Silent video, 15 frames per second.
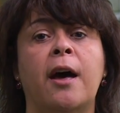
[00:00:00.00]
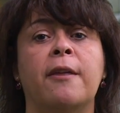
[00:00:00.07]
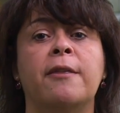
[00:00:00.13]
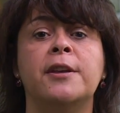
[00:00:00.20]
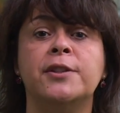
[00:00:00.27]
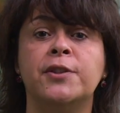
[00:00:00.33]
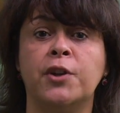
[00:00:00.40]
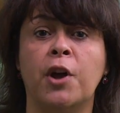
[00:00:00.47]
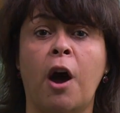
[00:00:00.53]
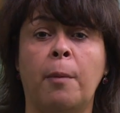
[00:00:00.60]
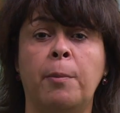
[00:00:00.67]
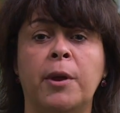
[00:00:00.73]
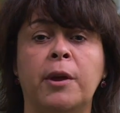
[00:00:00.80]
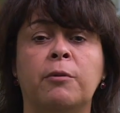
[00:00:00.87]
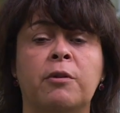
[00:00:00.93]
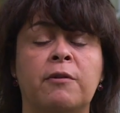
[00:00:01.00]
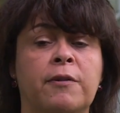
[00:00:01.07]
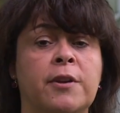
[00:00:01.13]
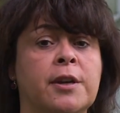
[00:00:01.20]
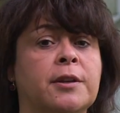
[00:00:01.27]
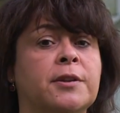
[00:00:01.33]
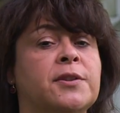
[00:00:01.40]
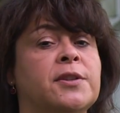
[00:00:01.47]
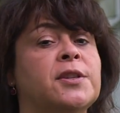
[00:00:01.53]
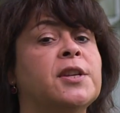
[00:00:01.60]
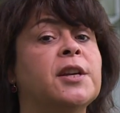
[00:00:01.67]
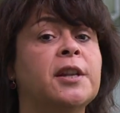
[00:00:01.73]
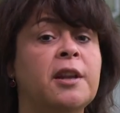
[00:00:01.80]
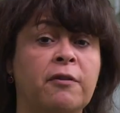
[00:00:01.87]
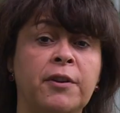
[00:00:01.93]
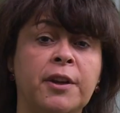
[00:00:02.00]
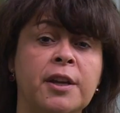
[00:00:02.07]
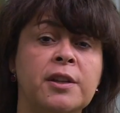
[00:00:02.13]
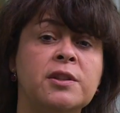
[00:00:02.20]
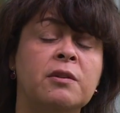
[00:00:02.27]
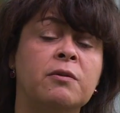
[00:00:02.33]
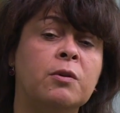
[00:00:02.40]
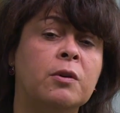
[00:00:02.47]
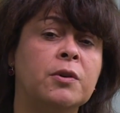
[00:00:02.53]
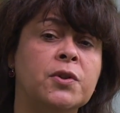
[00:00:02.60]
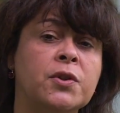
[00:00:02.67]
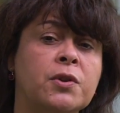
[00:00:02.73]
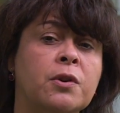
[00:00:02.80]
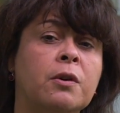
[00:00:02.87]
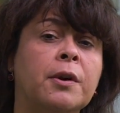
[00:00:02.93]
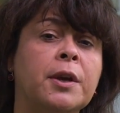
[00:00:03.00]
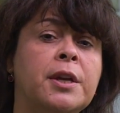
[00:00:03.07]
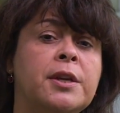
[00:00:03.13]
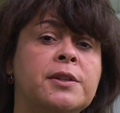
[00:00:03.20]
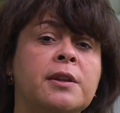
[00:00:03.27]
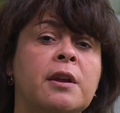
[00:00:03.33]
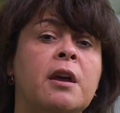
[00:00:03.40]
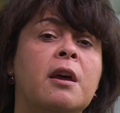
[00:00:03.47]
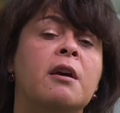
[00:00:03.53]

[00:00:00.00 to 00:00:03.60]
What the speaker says: This topic reveals the significance of oral stories,